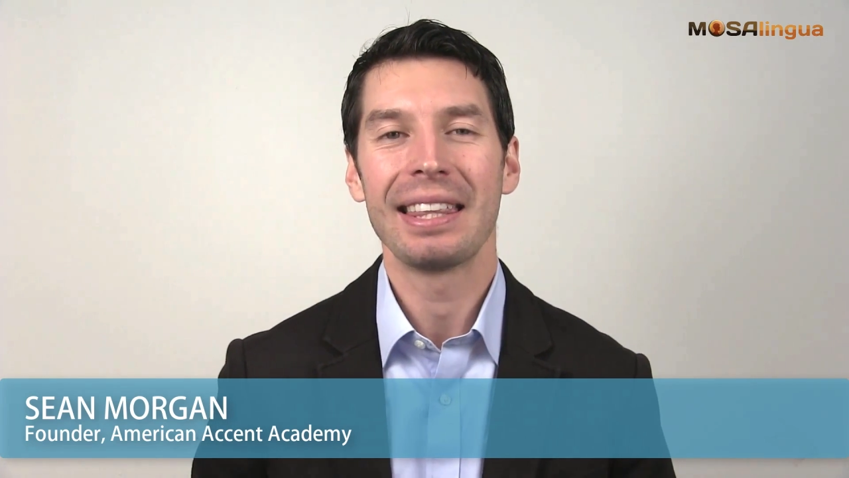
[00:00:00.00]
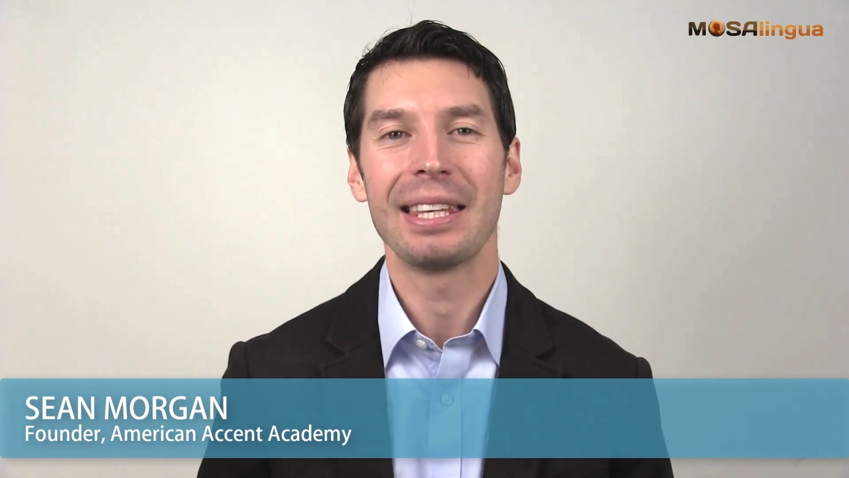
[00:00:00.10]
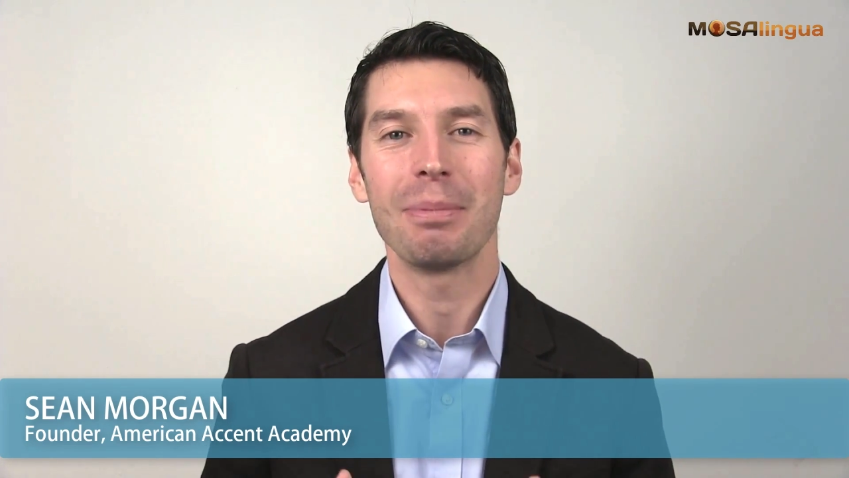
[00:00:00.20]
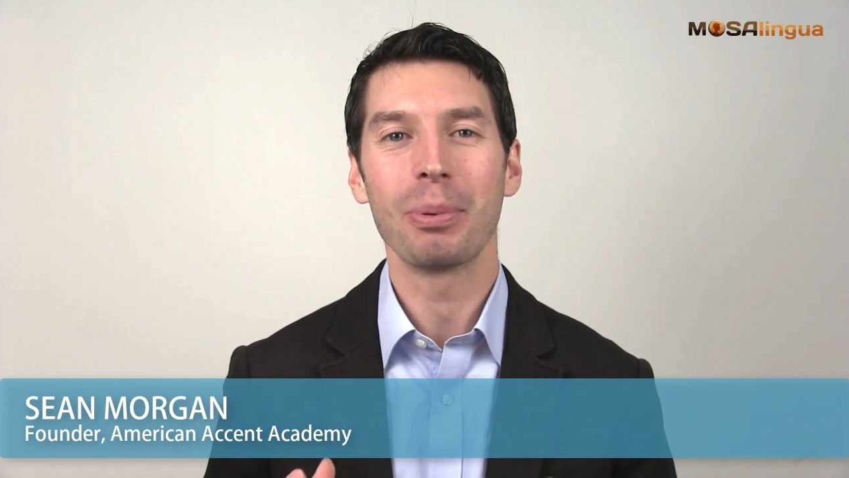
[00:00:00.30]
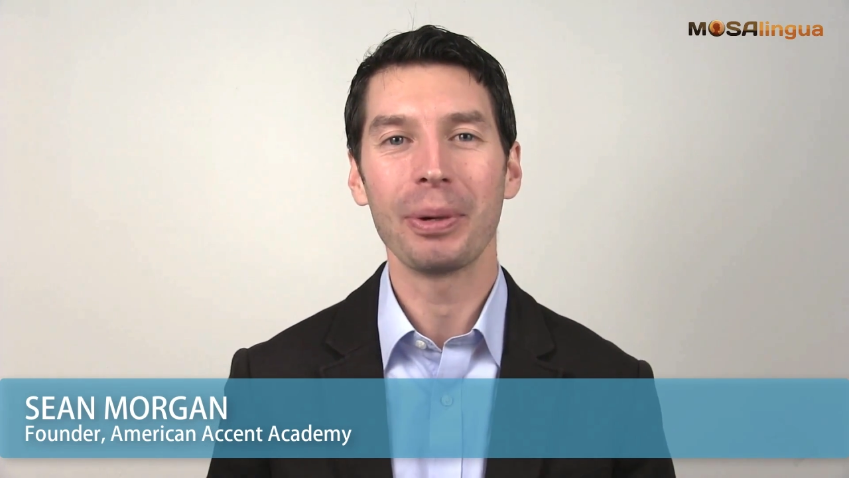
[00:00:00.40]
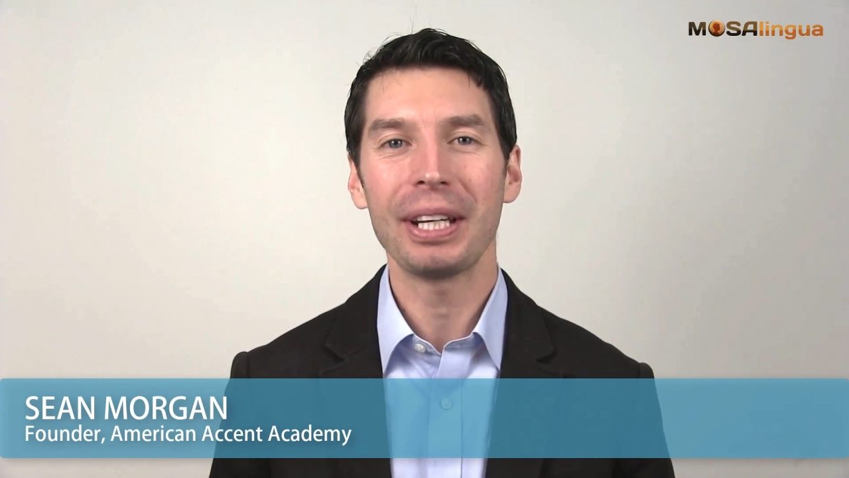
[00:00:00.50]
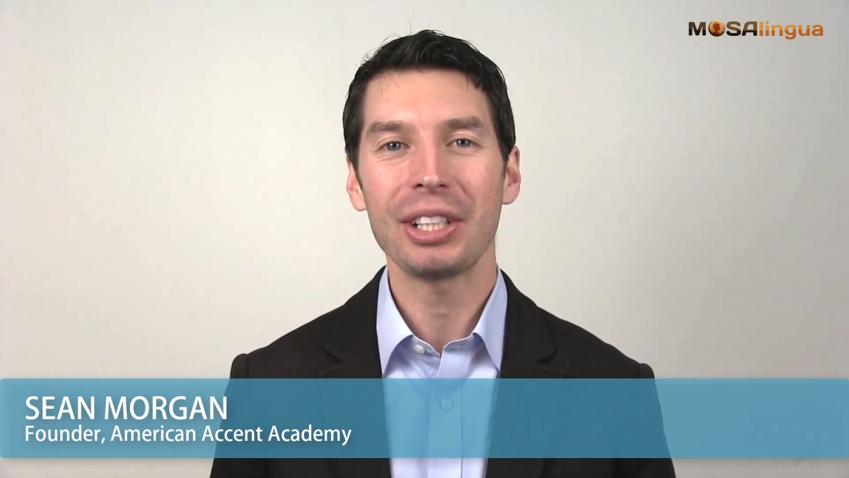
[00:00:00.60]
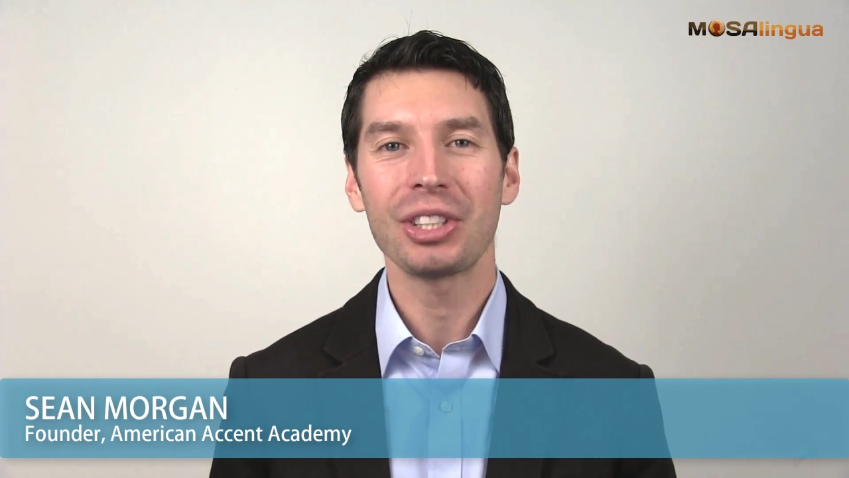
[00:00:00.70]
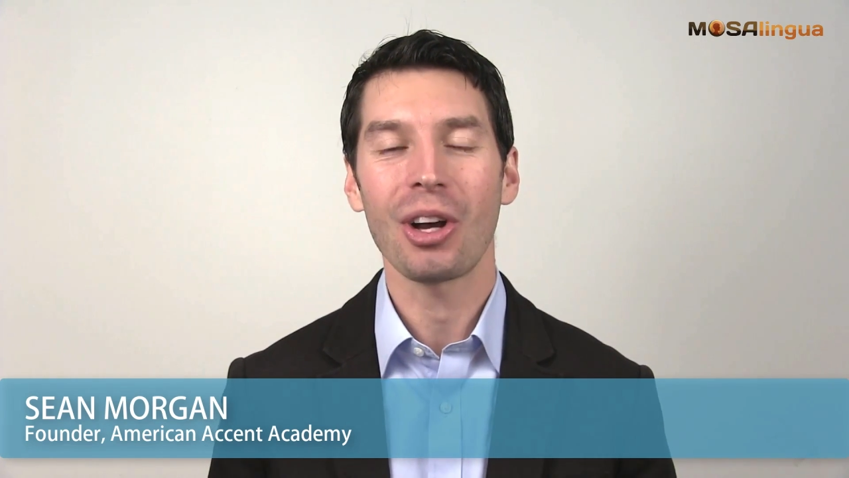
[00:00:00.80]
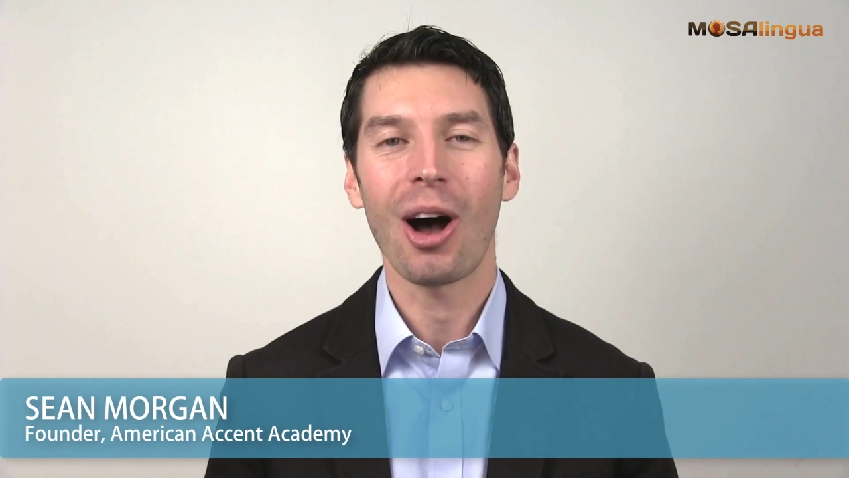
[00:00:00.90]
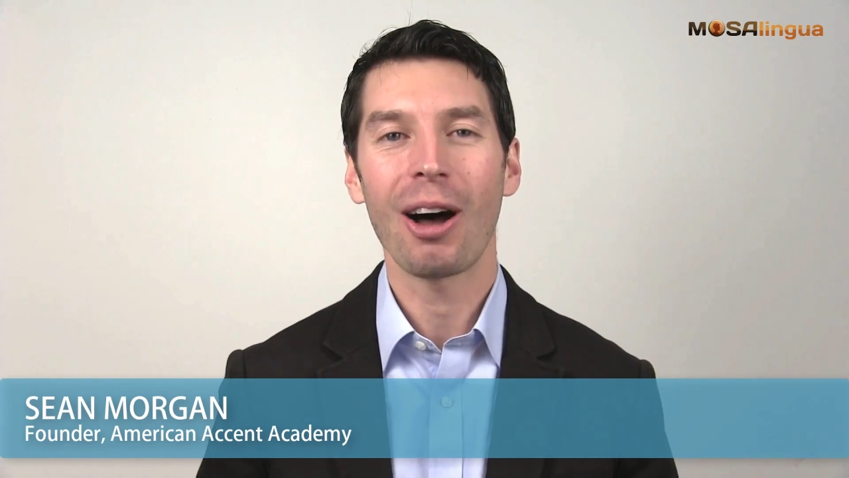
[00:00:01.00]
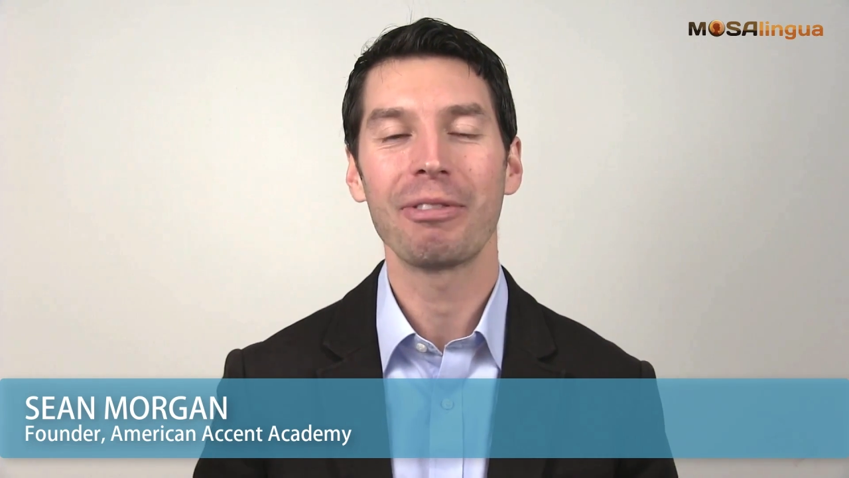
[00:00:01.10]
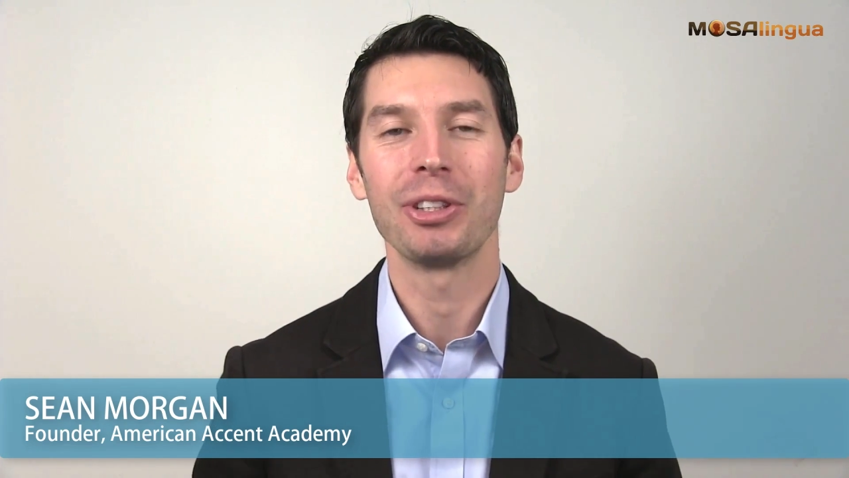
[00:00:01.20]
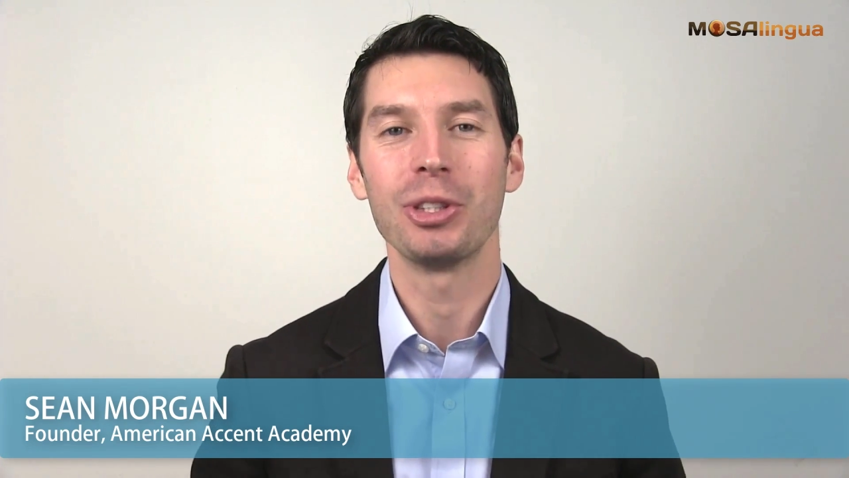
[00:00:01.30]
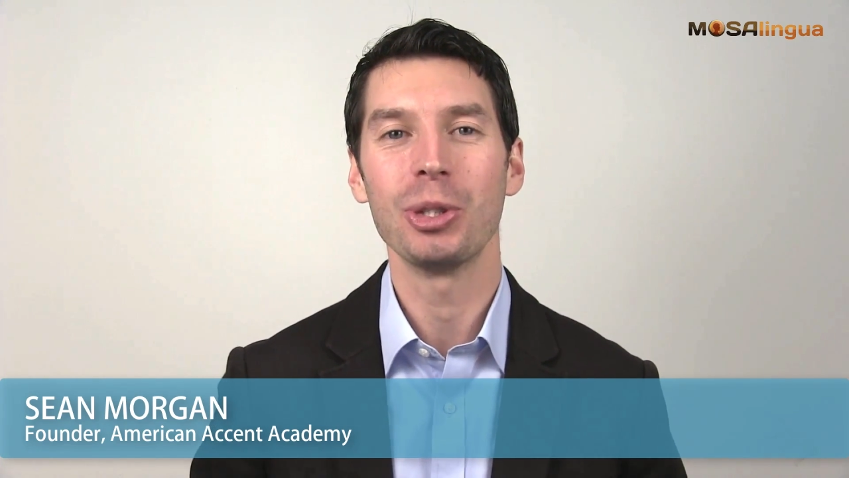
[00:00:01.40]
The British
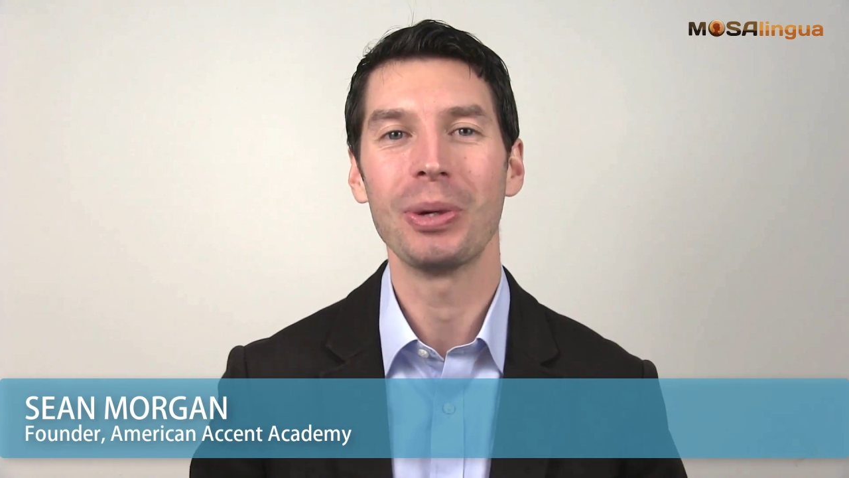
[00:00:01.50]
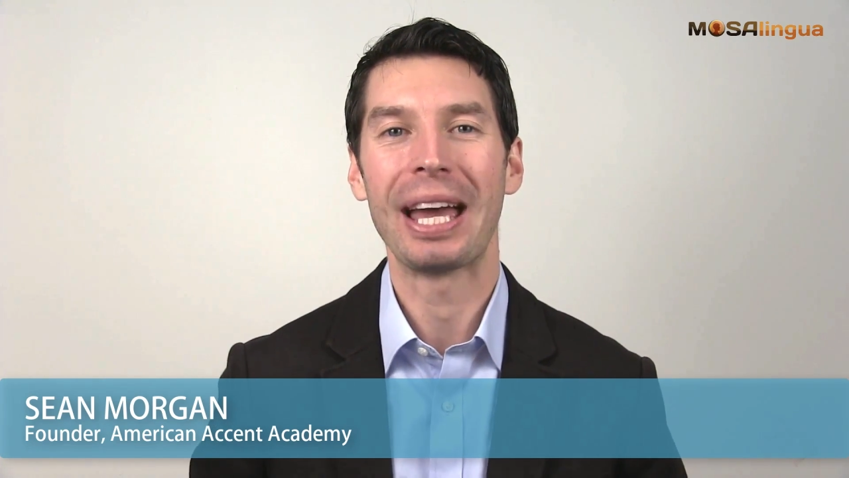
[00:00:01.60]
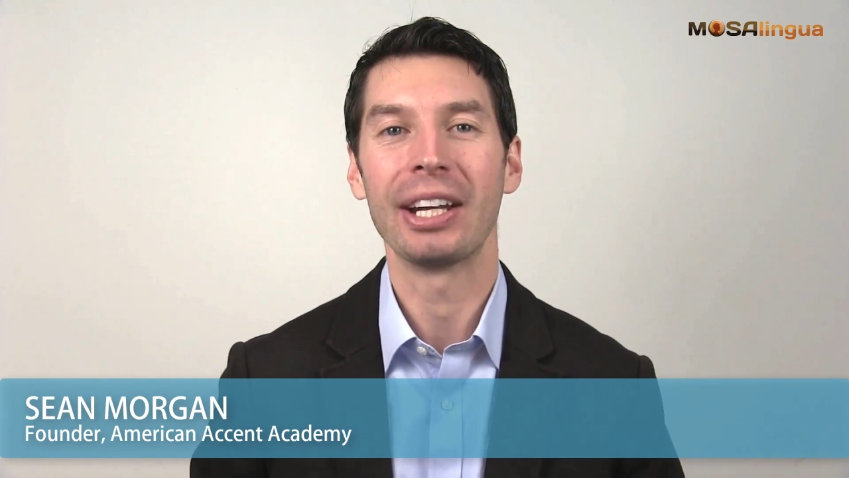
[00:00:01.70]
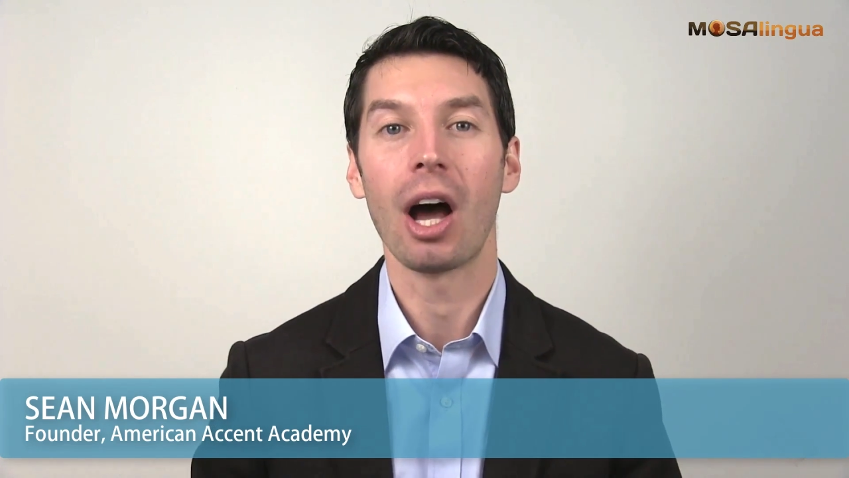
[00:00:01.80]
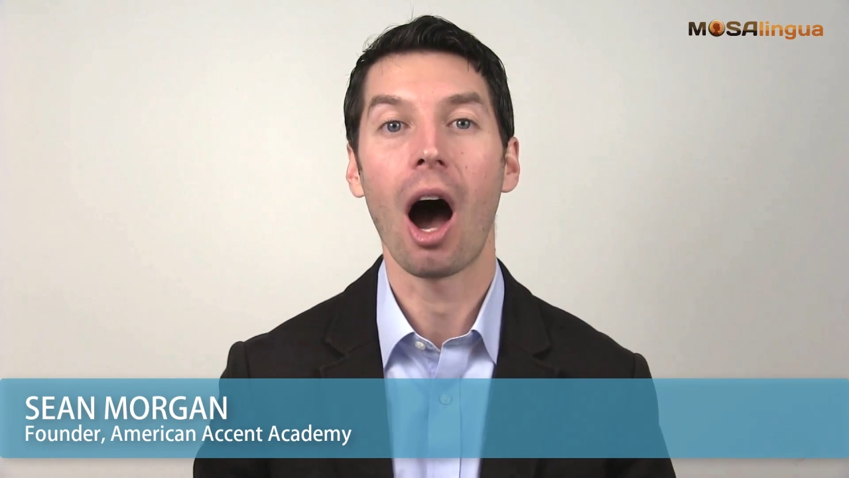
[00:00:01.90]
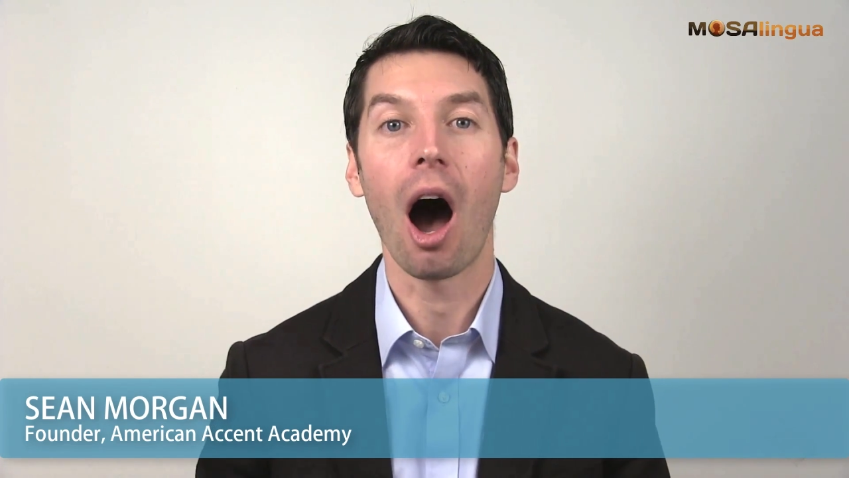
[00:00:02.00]
often do an